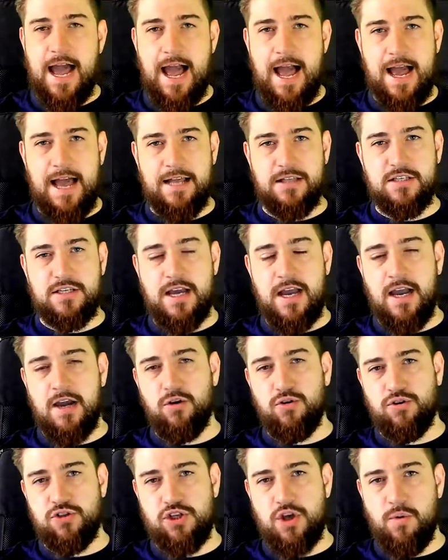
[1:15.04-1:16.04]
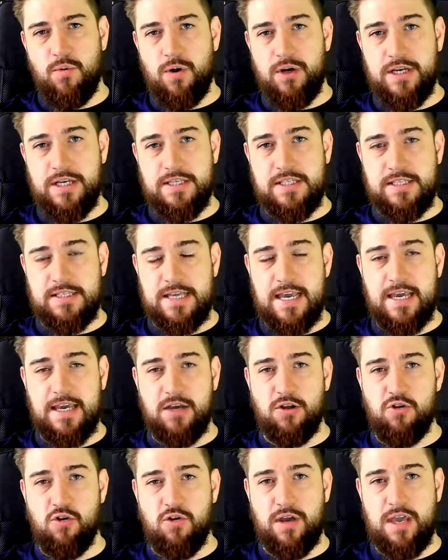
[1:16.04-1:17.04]
And I also wanted to
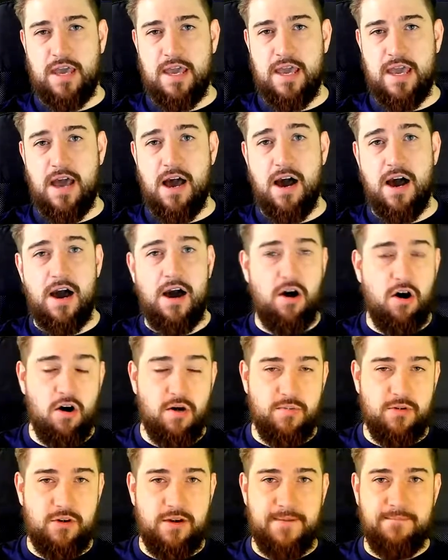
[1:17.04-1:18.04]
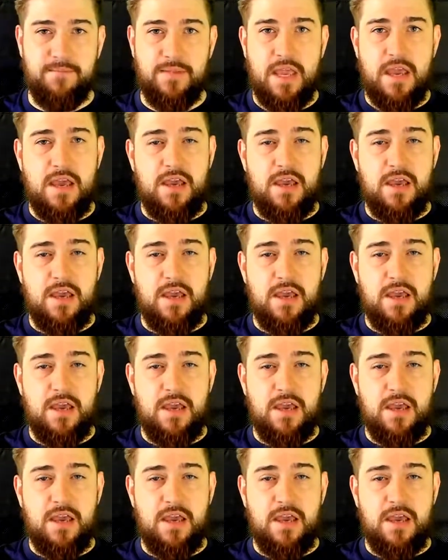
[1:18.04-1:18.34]
take a look here at armoring,